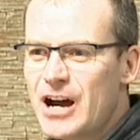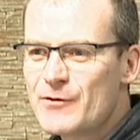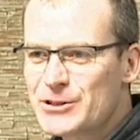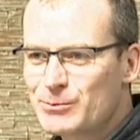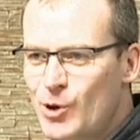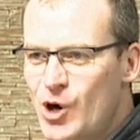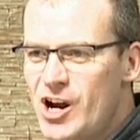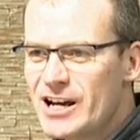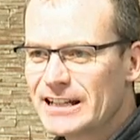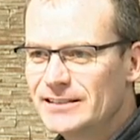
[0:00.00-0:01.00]
of his
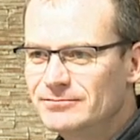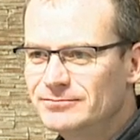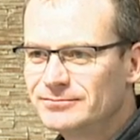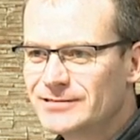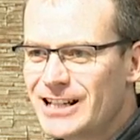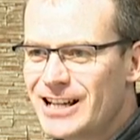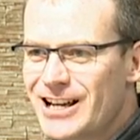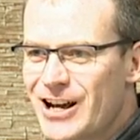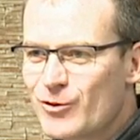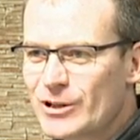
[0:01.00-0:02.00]
pride,
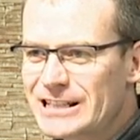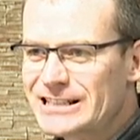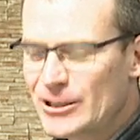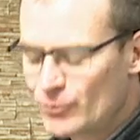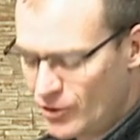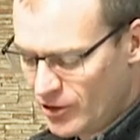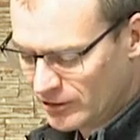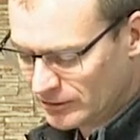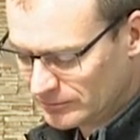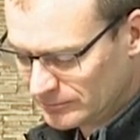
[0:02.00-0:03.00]
of what he has done
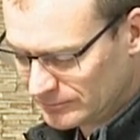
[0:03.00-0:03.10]
wrong.